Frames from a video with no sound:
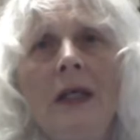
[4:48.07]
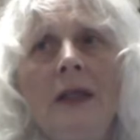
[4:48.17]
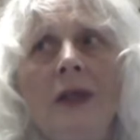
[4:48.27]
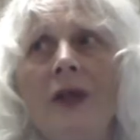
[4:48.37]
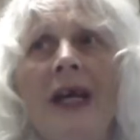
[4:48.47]

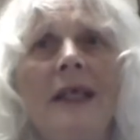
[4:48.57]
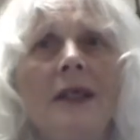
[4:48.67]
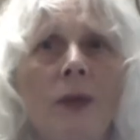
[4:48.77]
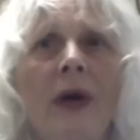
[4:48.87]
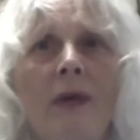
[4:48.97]
So that
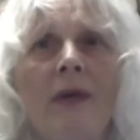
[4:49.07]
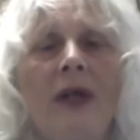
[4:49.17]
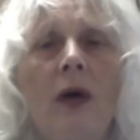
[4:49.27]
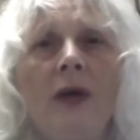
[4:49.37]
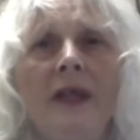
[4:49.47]
is where we would
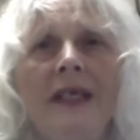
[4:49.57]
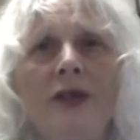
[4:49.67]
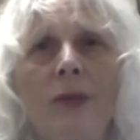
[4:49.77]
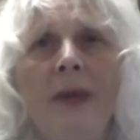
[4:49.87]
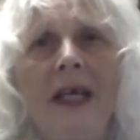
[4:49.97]
all need
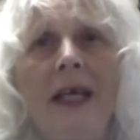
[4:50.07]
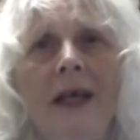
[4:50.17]
to be.